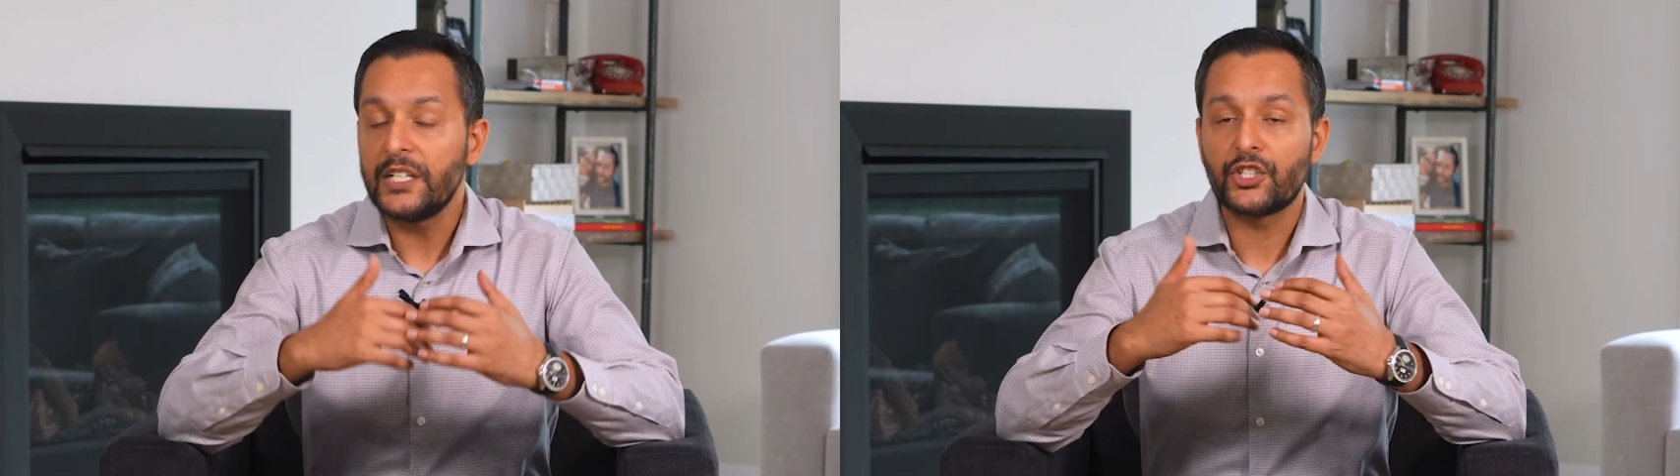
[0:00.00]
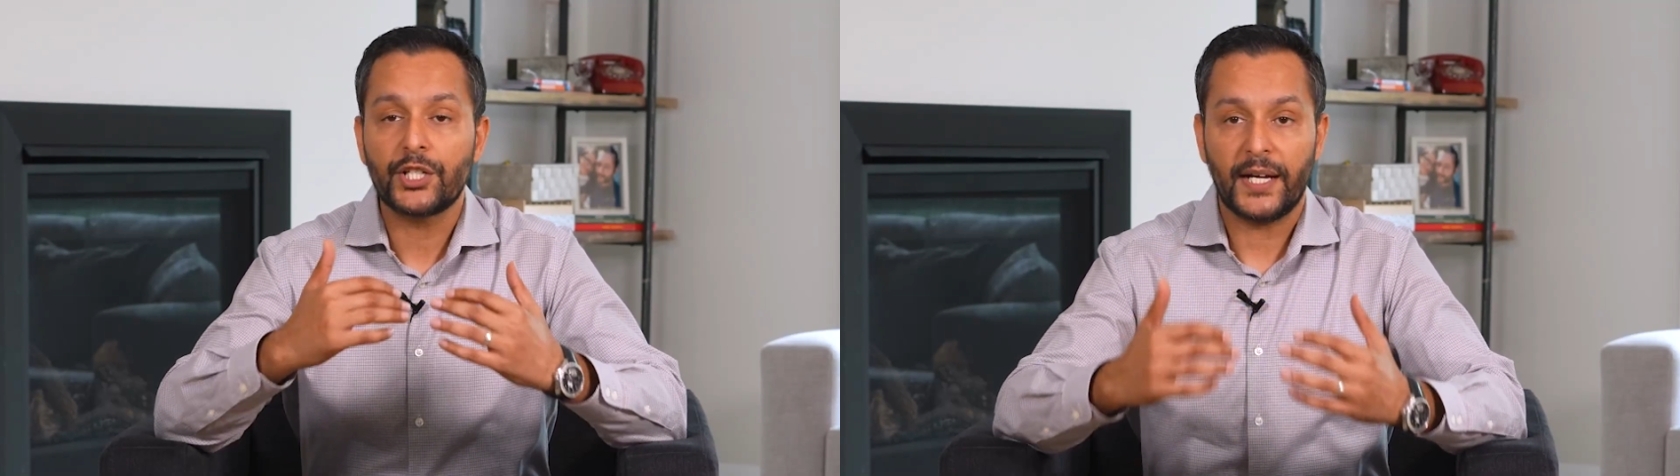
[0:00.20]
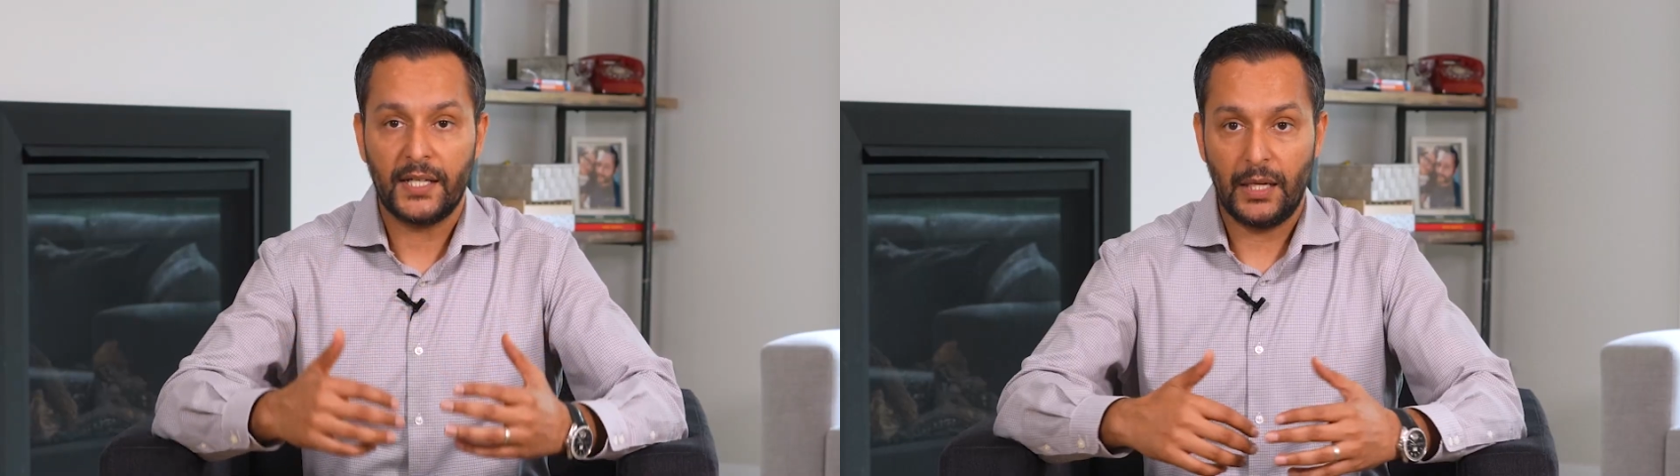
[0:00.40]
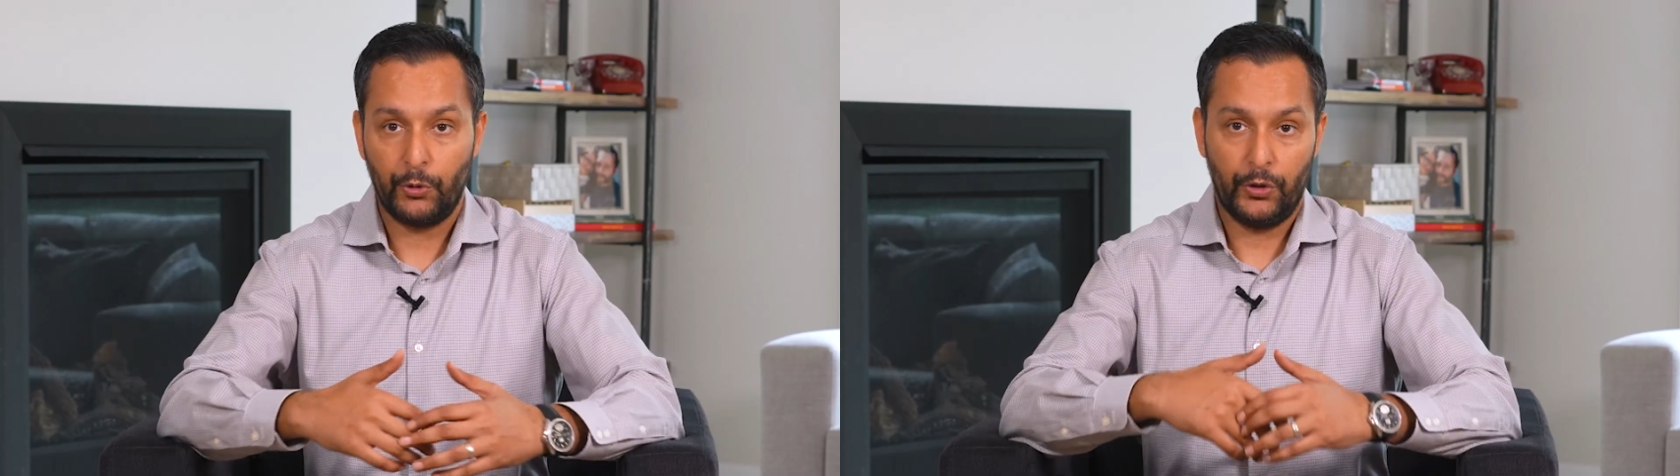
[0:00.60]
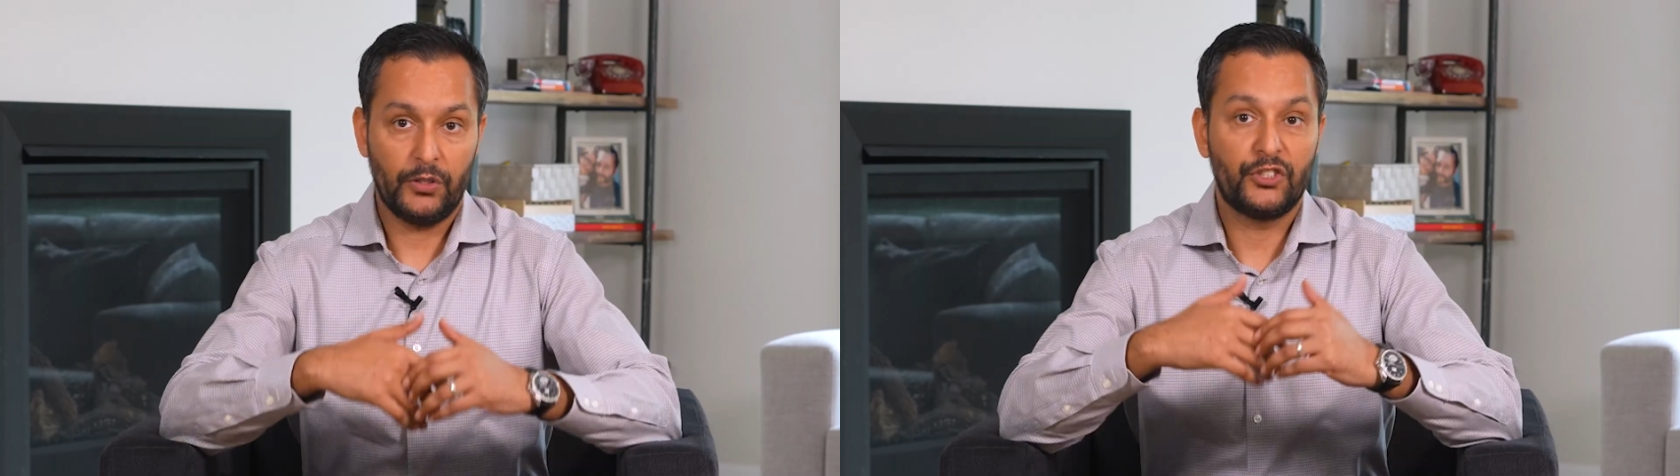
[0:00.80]
check
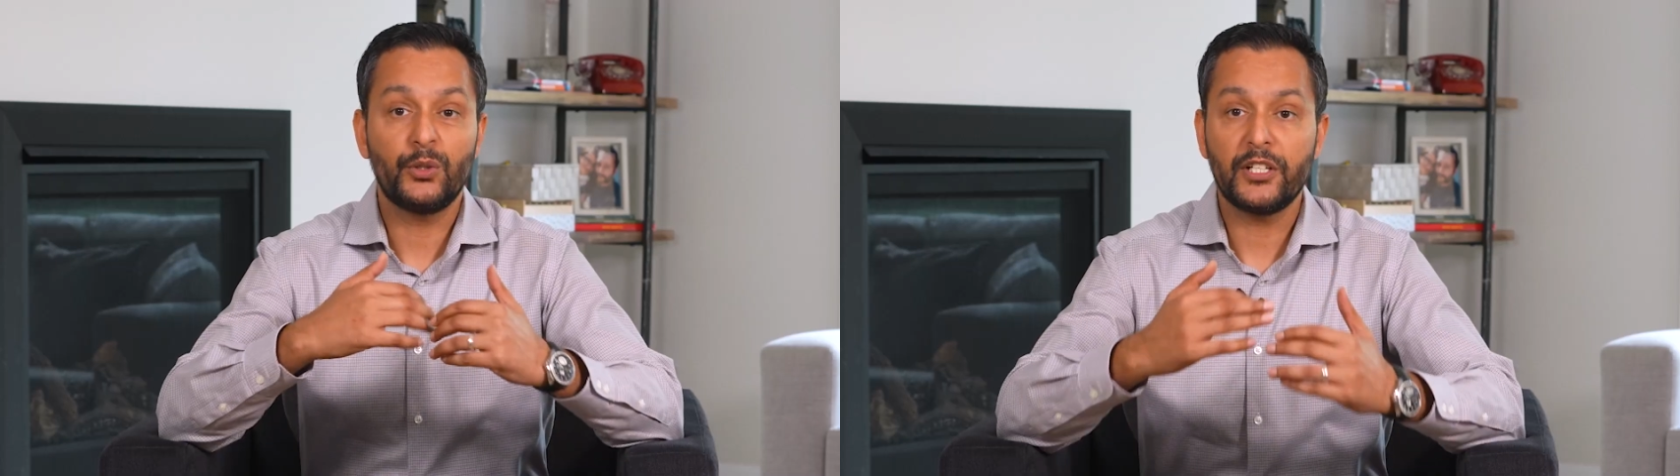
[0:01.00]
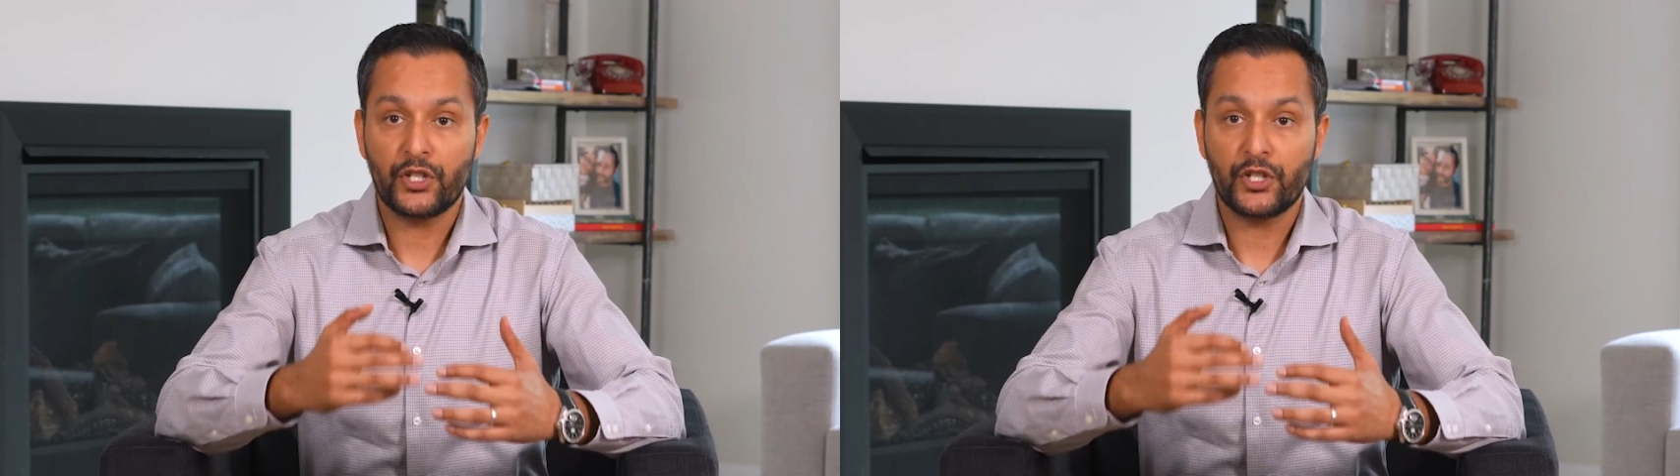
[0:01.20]
neighborhoods, you can